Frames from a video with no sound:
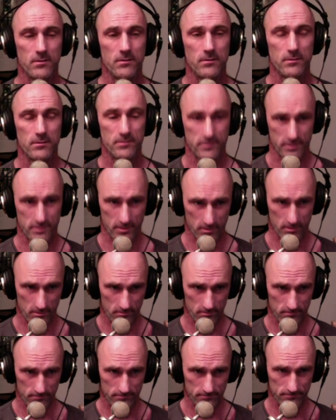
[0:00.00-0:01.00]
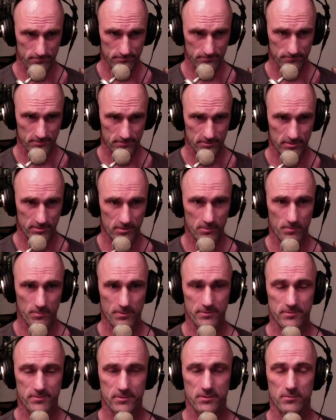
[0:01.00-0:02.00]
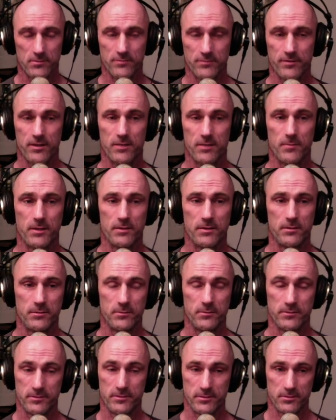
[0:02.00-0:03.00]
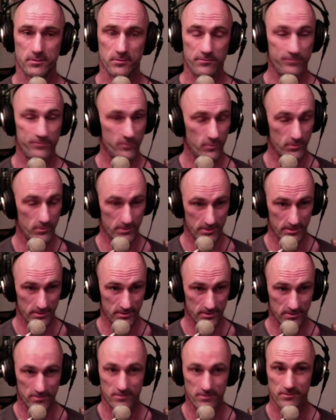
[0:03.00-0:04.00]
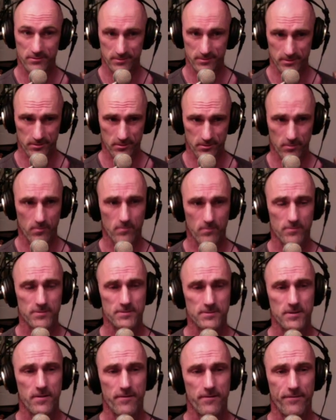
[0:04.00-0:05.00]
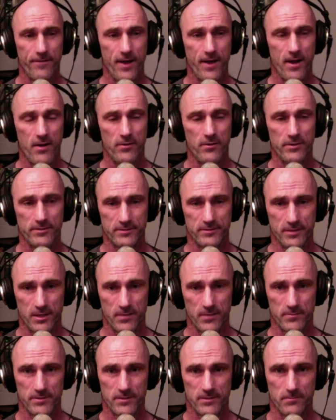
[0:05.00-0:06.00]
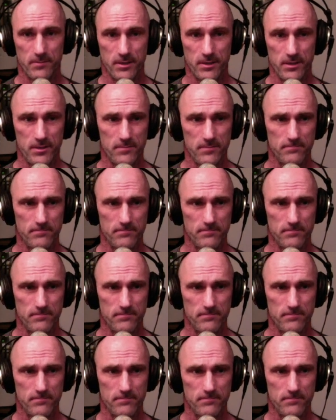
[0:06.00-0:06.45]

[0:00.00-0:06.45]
0. 0 plus 0 divided by 2 is 0. Floored is 0. Found is nums at mid.